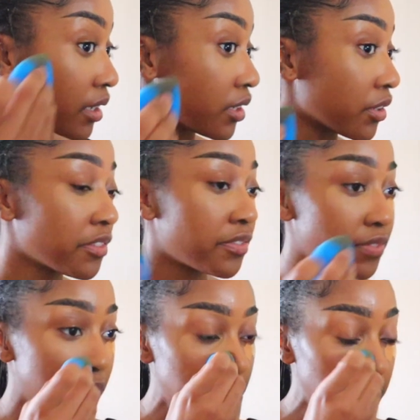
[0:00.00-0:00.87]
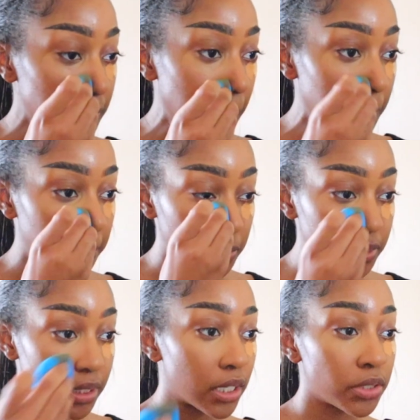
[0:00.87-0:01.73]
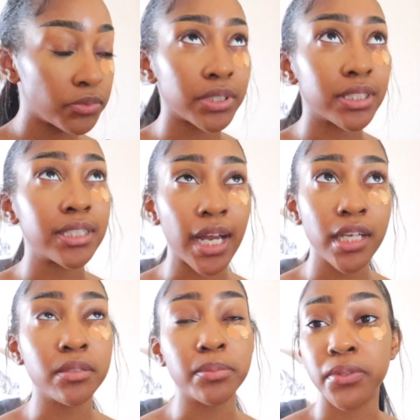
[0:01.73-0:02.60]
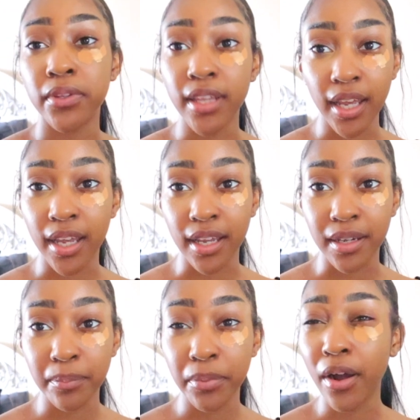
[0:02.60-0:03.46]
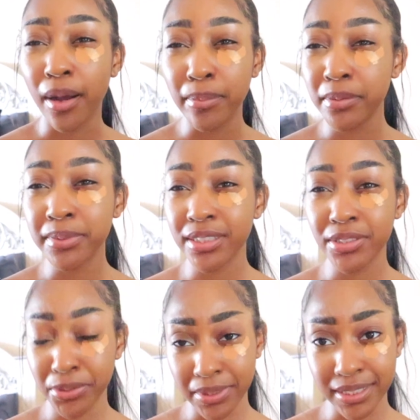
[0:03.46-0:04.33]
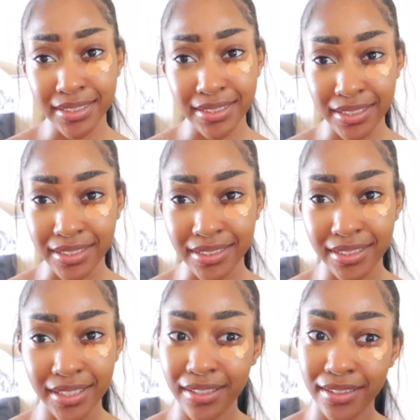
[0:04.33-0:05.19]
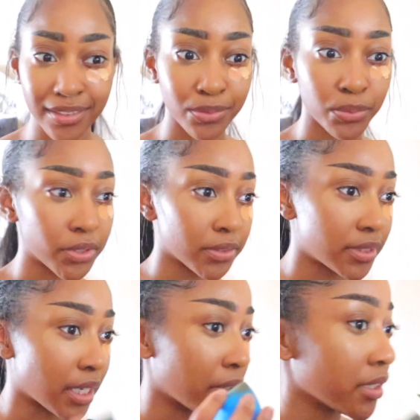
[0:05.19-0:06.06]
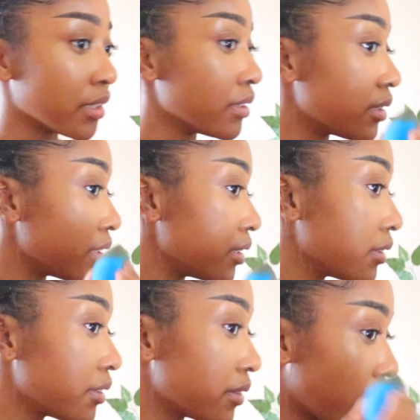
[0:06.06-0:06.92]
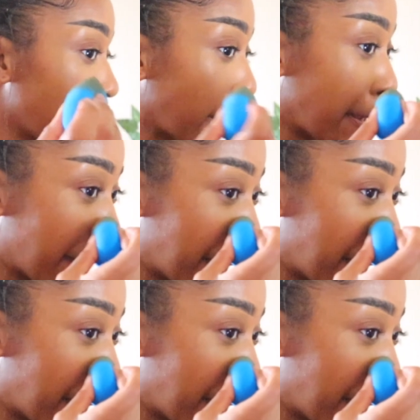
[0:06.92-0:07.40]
your feelings are the most unreliable thing probably to exist in this world down here on earth, okay?